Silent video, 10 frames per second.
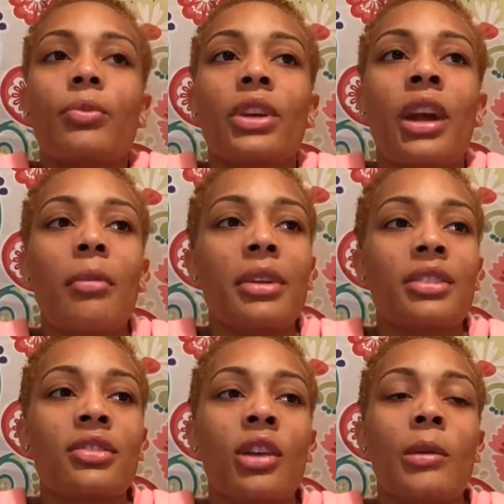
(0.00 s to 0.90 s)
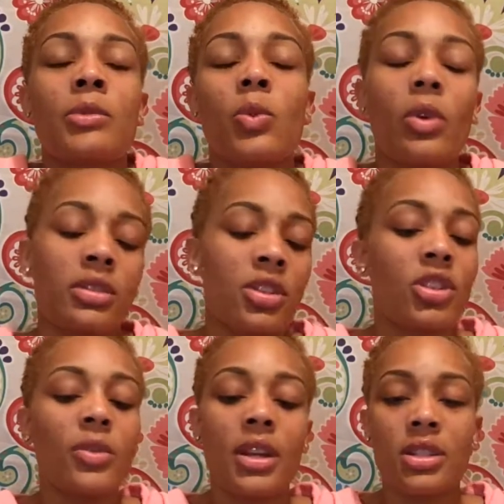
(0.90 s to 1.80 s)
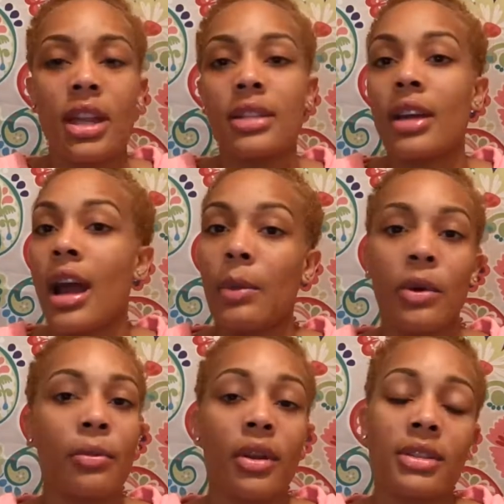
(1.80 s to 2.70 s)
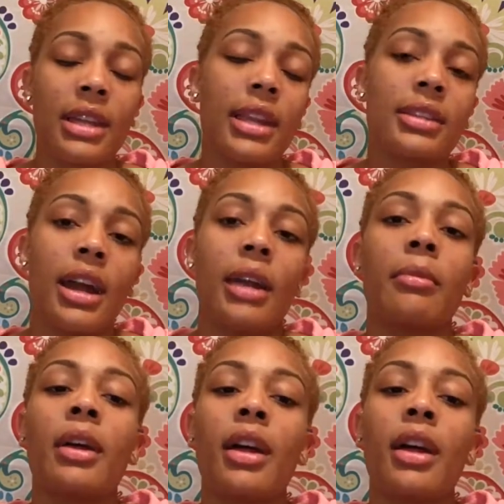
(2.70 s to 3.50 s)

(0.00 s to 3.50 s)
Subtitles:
coming to terms one situation at a time, one person at a time,